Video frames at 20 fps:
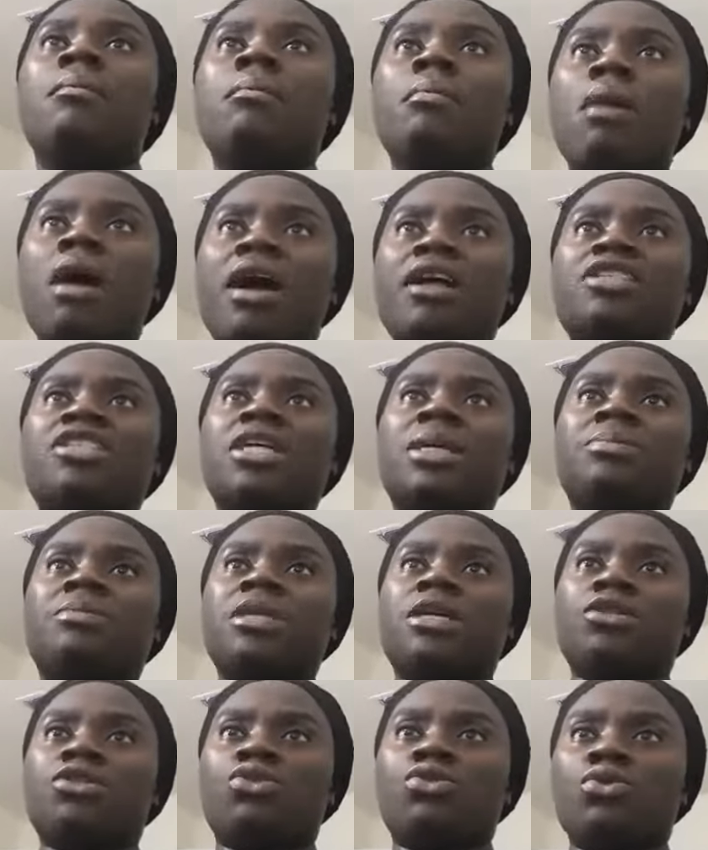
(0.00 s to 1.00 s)
Mark
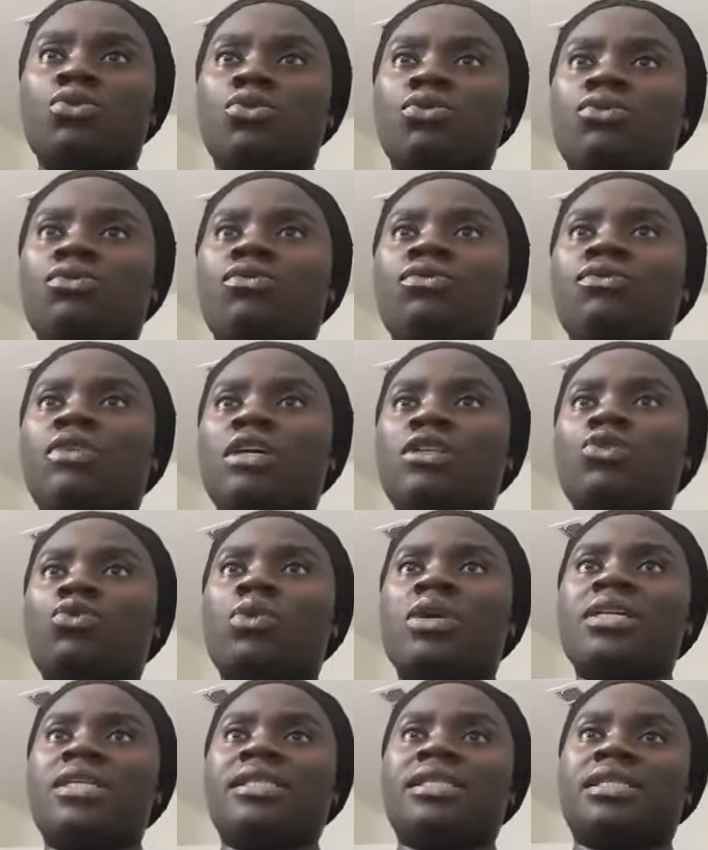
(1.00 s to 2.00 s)
chapter 2, verse
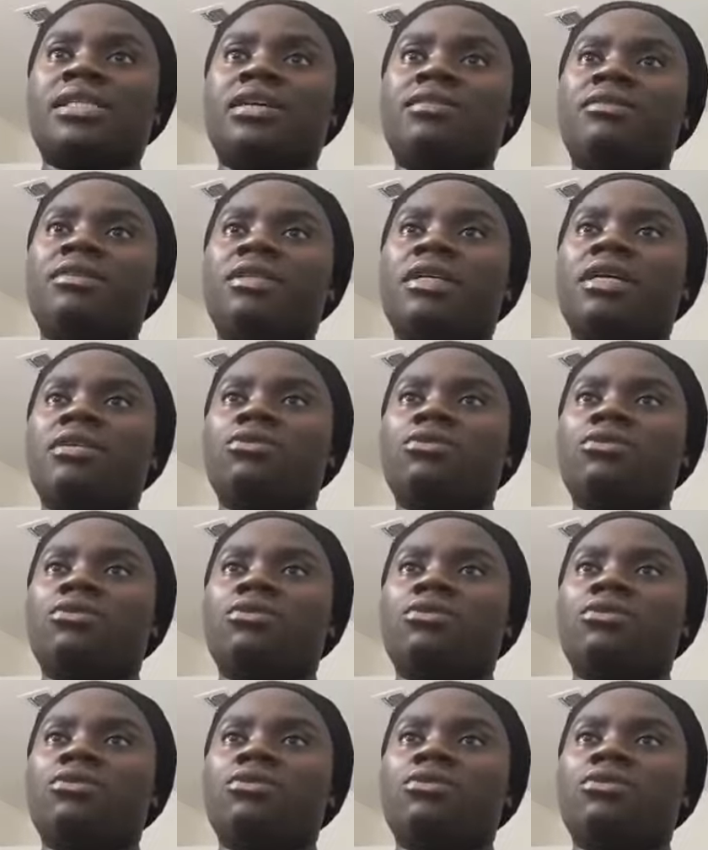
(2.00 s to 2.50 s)
27